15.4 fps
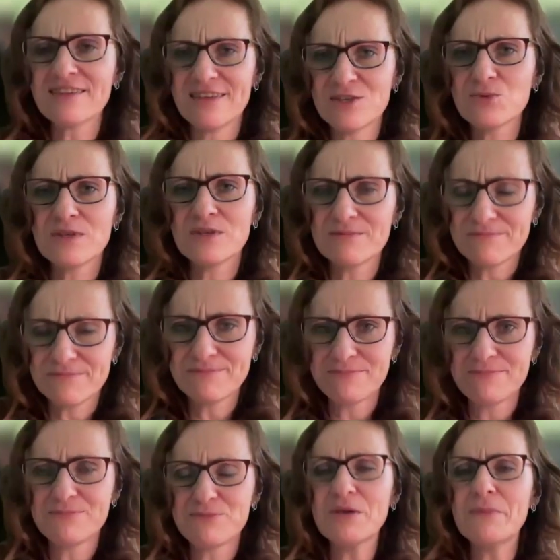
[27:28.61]
It will
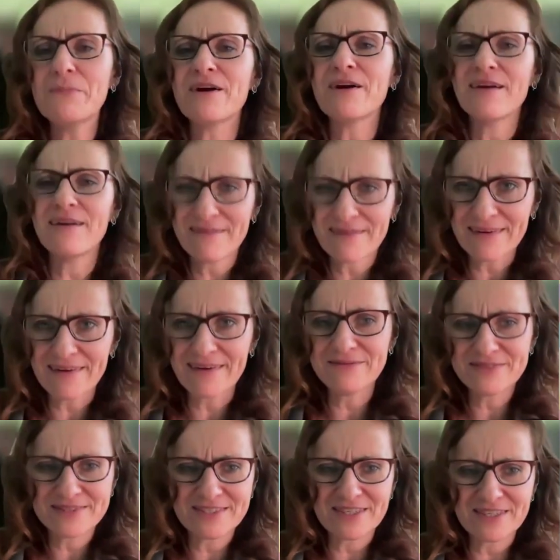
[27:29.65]
prepare
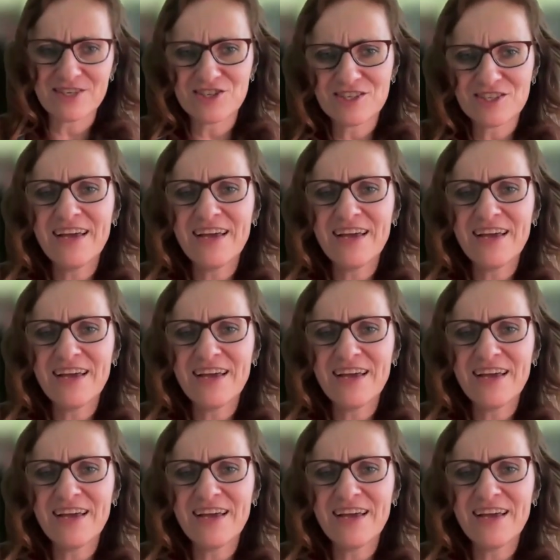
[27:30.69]
such